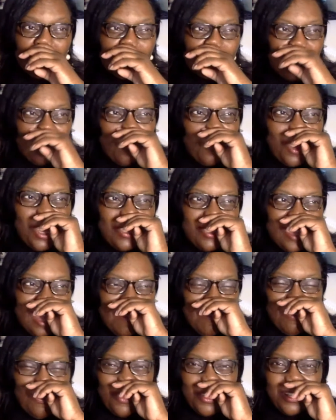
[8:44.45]
So at
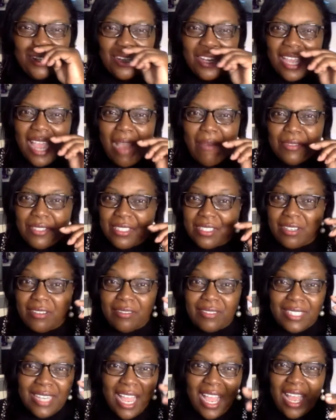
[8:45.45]
that point, okay, I was just
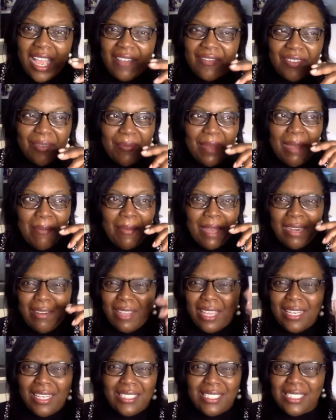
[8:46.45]
going to dive in my mind.
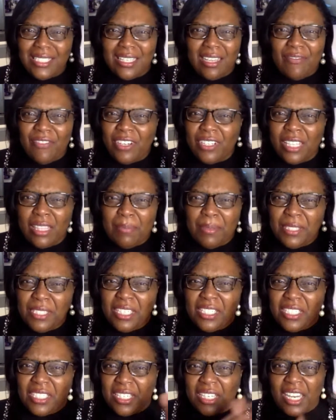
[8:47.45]
Okay, let's just look for another
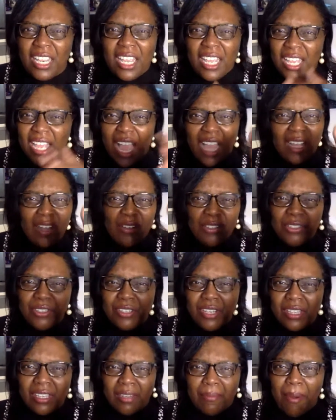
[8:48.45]
position. I can go to
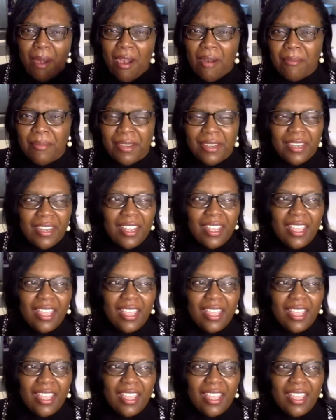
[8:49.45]
another department.